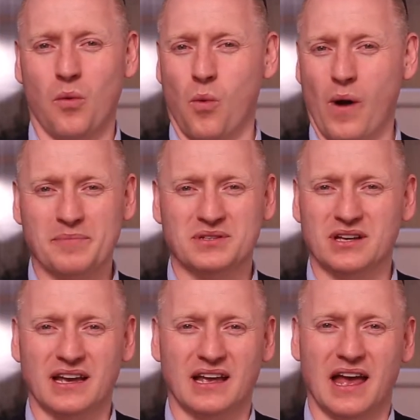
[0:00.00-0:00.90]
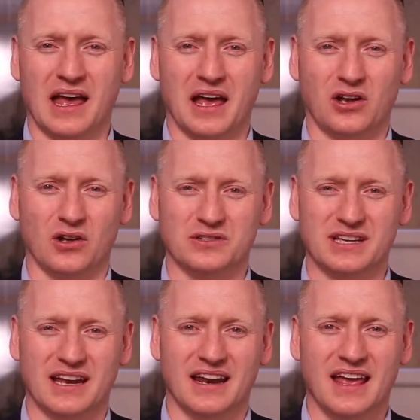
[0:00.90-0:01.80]
website
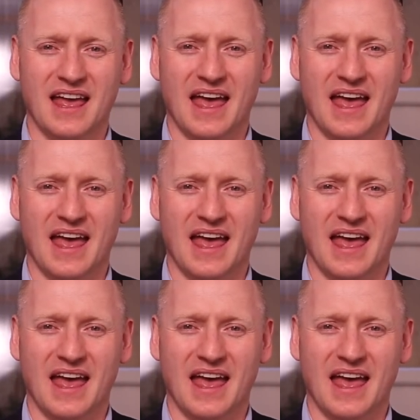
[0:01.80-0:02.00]
content,